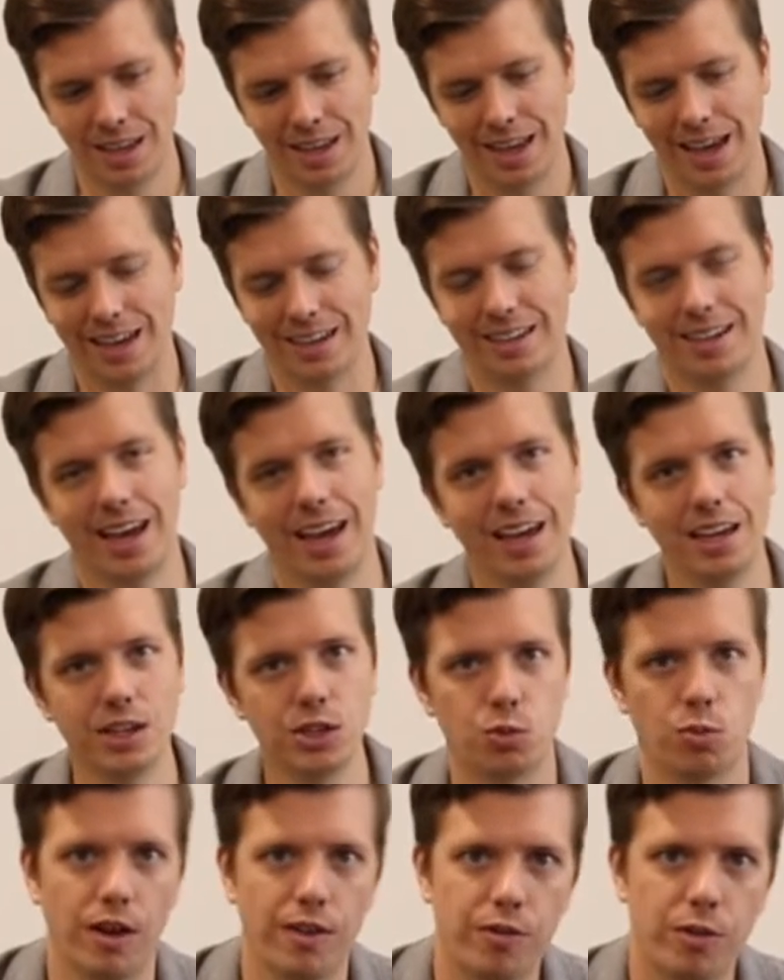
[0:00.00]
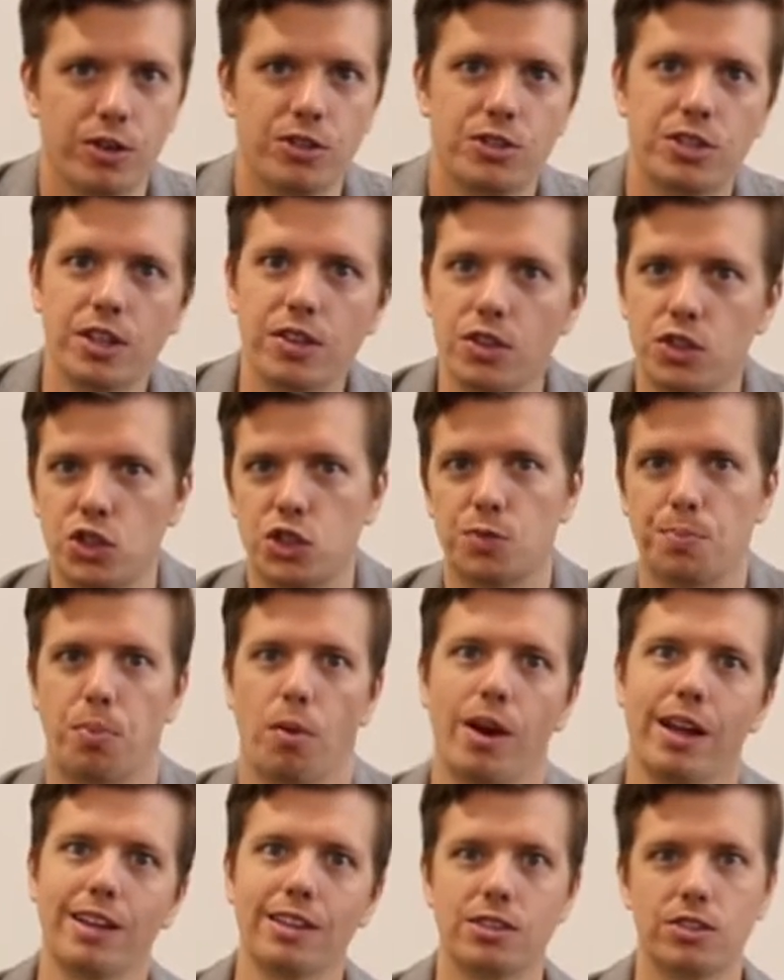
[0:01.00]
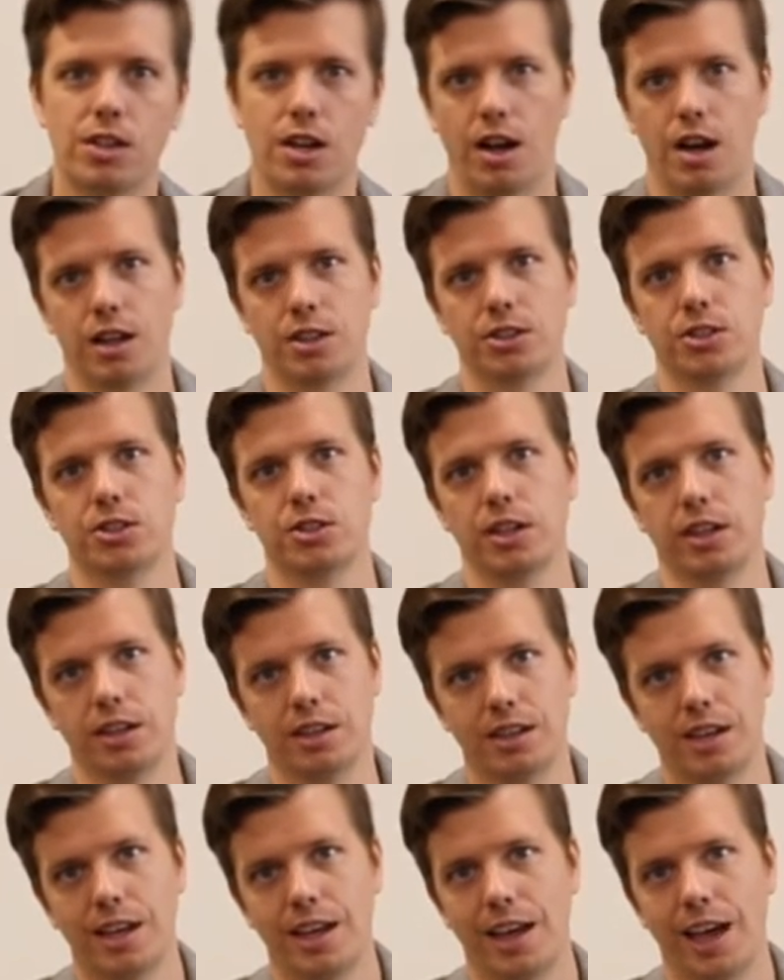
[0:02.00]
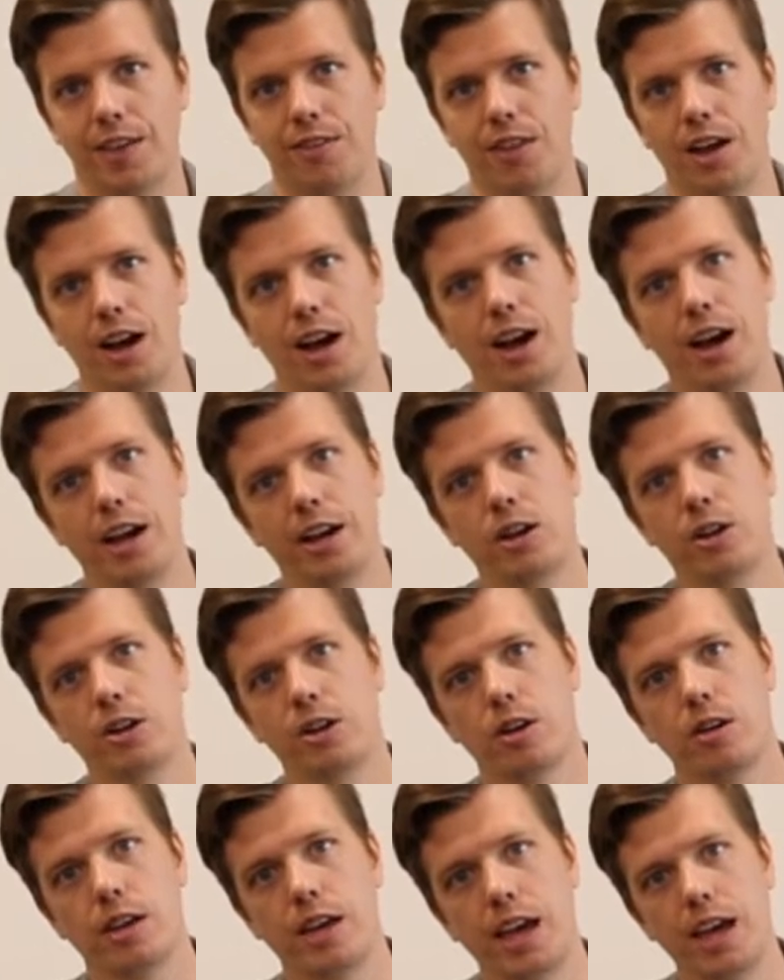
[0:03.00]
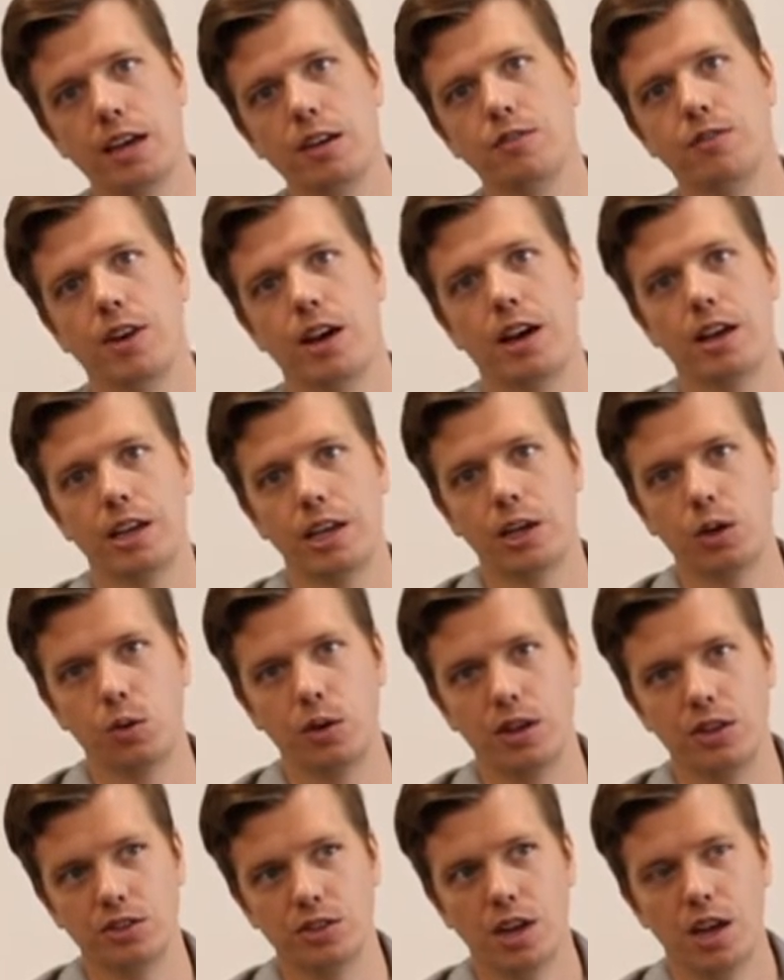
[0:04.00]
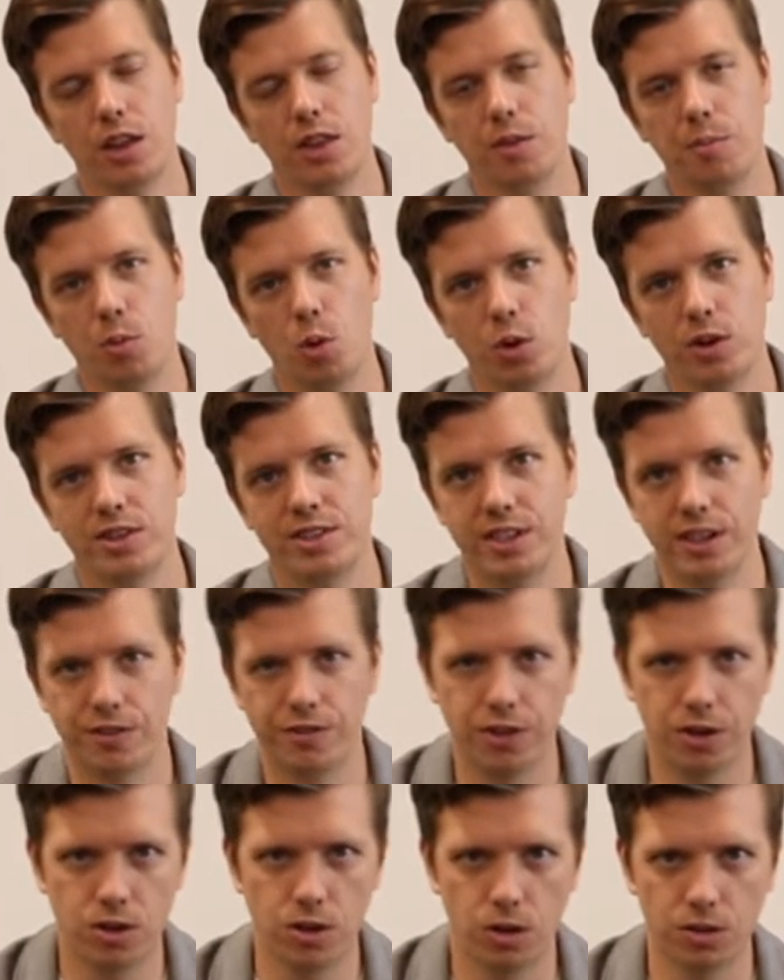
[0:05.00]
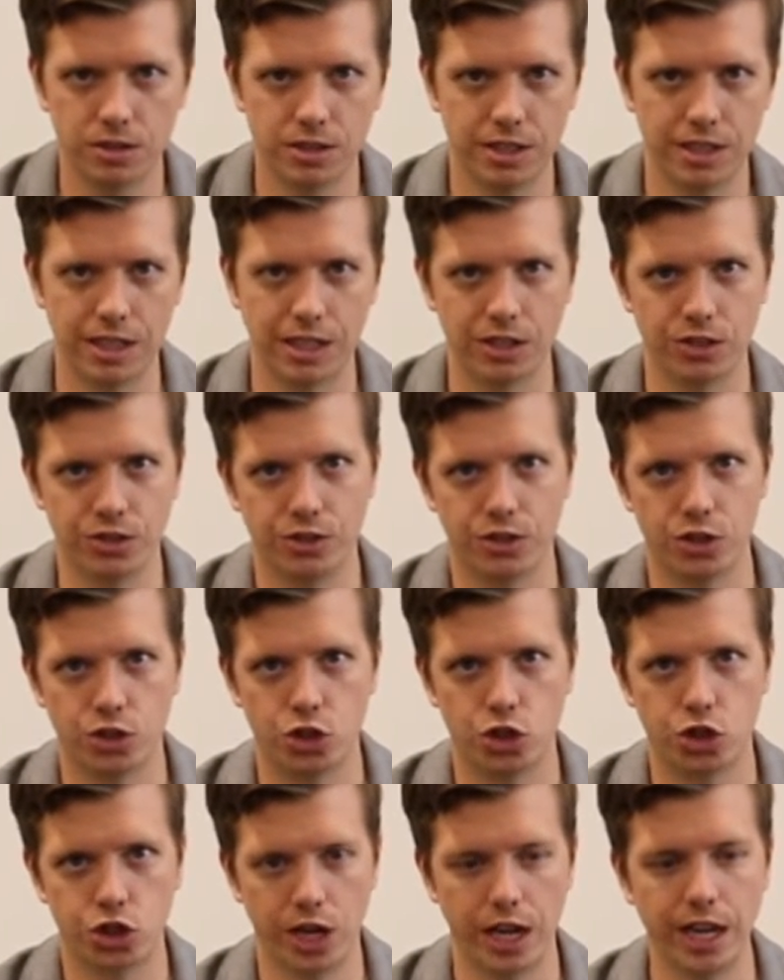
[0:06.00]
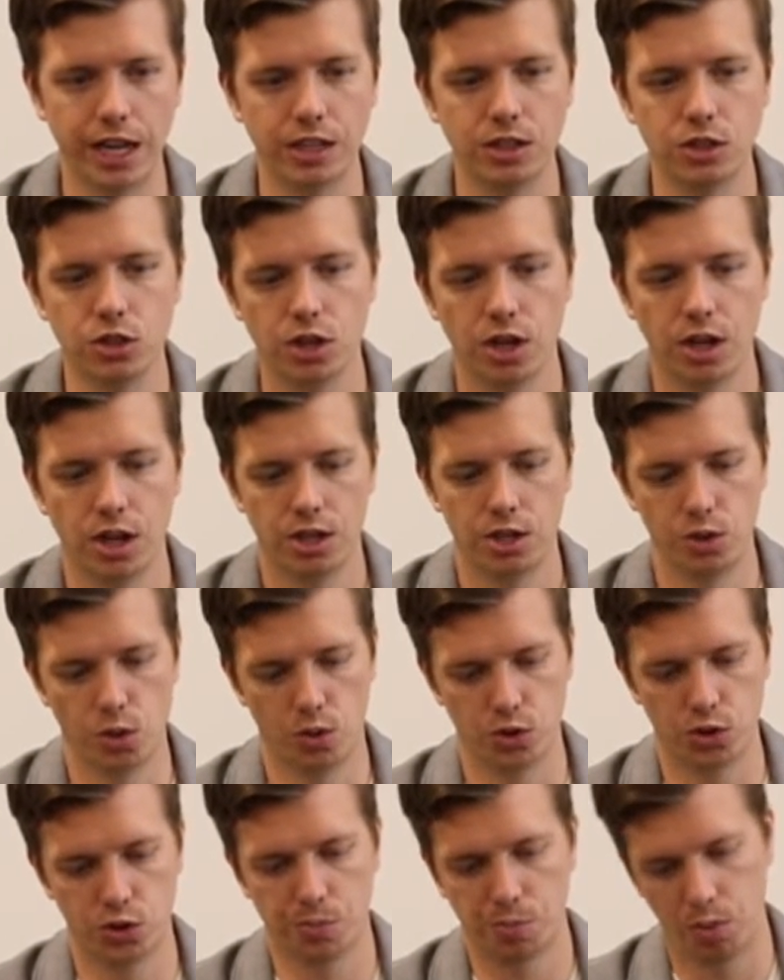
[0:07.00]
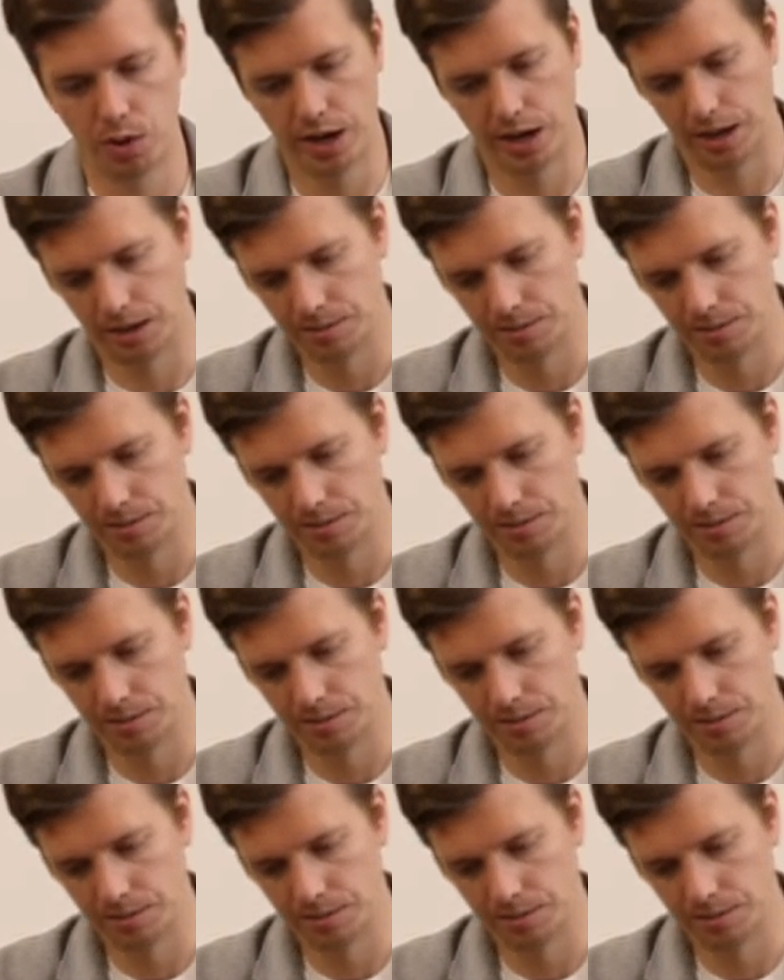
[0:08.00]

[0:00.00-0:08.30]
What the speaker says: And K is referencing the spring's constant. And the higher your K value is, the more difficult it is to change your spring.